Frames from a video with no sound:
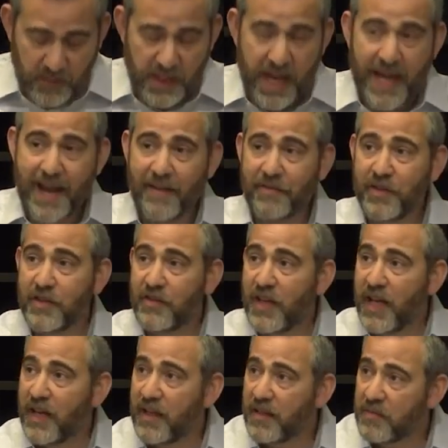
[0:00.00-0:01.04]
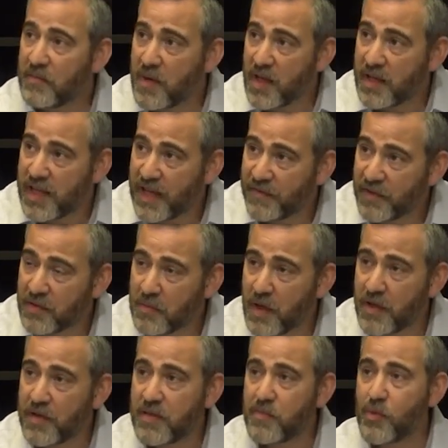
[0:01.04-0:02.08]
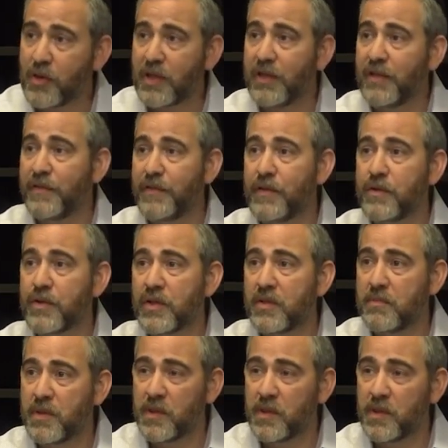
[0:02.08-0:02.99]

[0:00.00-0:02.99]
Day after day, month after month, more confusion.